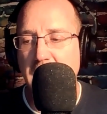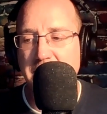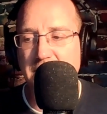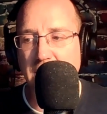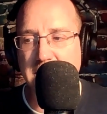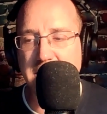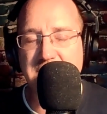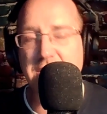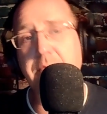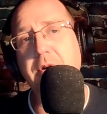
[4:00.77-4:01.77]
of
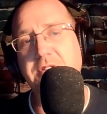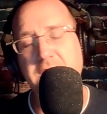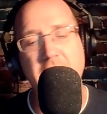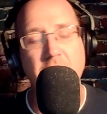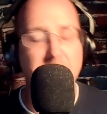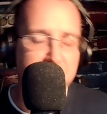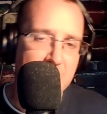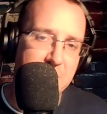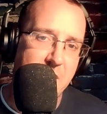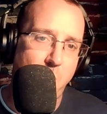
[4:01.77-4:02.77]
clandestine personnel
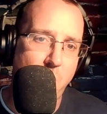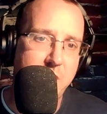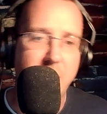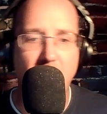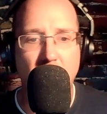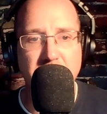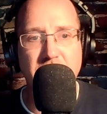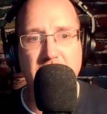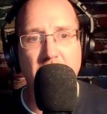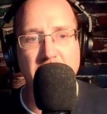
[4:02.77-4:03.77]
that are working under
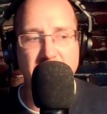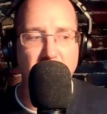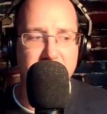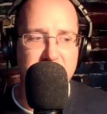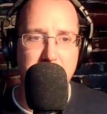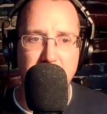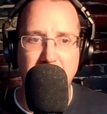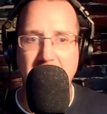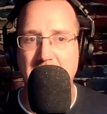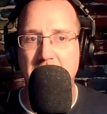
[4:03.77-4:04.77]
the cover of
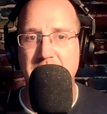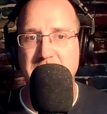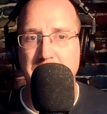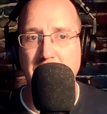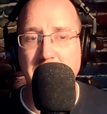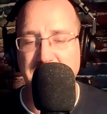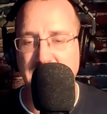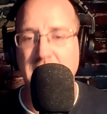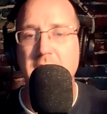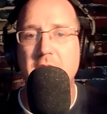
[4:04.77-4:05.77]

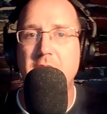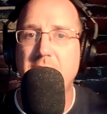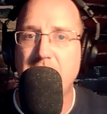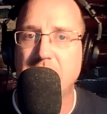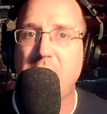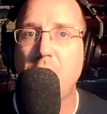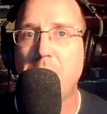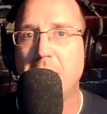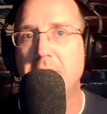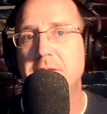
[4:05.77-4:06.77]
diplomacy in
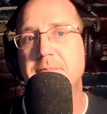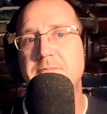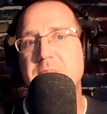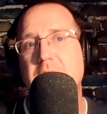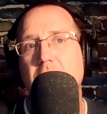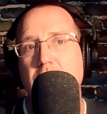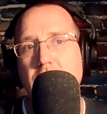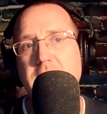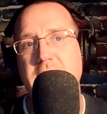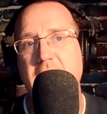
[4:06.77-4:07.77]
Cuba.
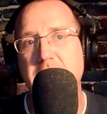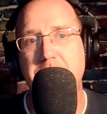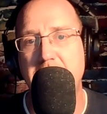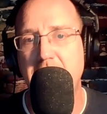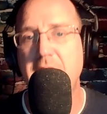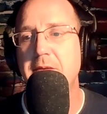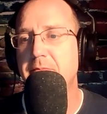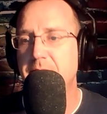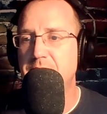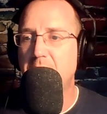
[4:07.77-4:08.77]
Could they be
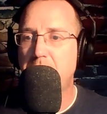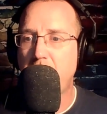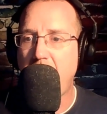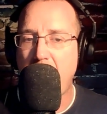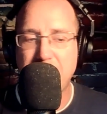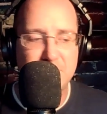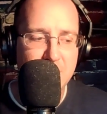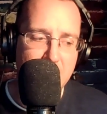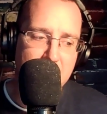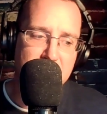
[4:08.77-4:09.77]
perhaps
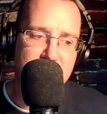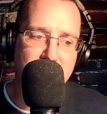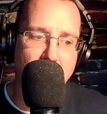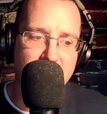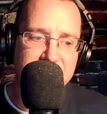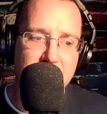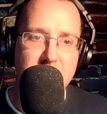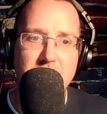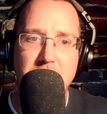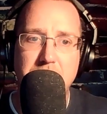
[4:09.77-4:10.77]
soft
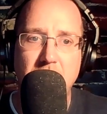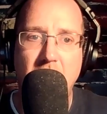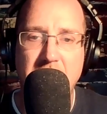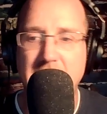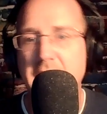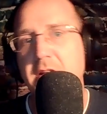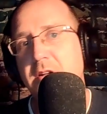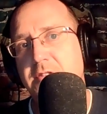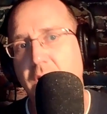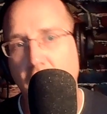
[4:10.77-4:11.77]
plotting
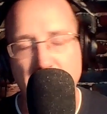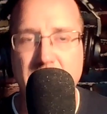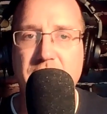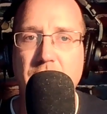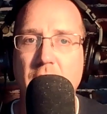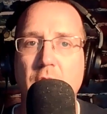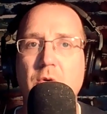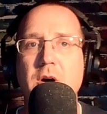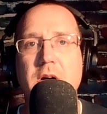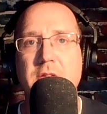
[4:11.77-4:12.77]
to overthrow
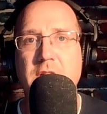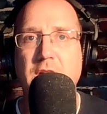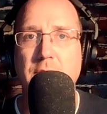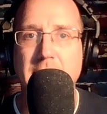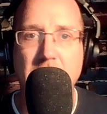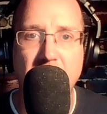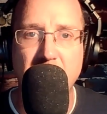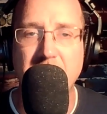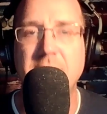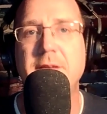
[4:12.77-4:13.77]
the Cuban government?